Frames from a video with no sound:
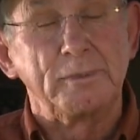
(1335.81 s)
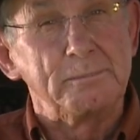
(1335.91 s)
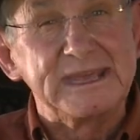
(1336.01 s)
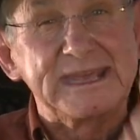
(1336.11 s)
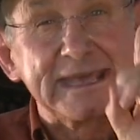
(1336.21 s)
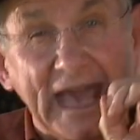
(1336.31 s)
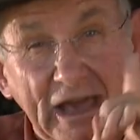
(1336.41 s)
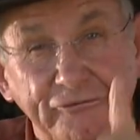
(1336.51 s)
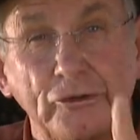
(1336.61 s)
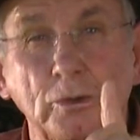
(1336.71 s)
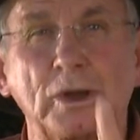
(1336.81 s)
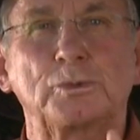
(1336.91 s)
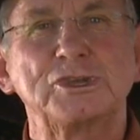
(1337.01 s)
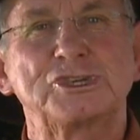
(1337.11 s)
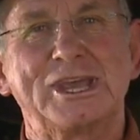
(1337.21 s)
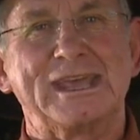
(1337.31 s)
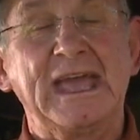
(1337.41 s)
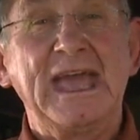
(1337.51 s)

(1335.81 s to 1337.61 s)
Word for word: and be careful what we share.